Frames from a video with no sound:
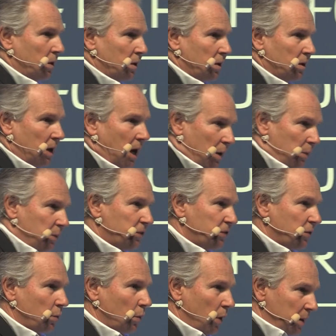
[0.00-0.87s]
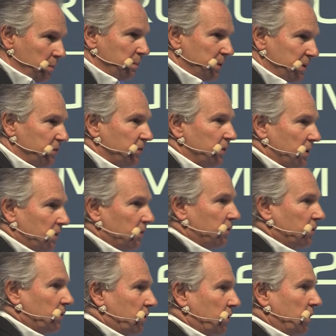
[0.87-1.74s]
I was in one
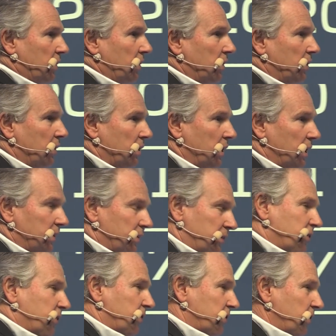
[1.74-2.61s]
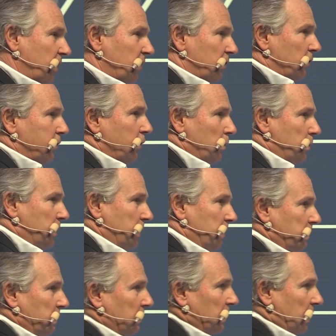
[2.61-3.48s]
business, and the successful
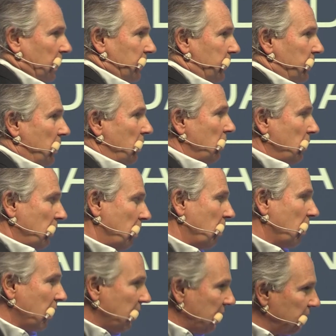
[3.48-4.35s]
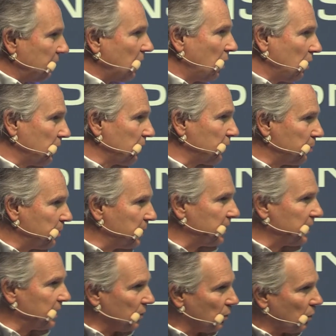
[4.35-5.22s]
people I know have always
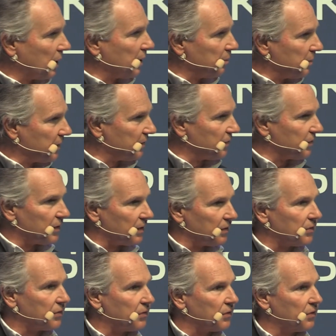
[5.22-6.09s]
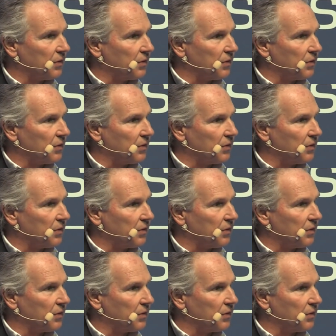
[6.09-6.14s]
been in one business,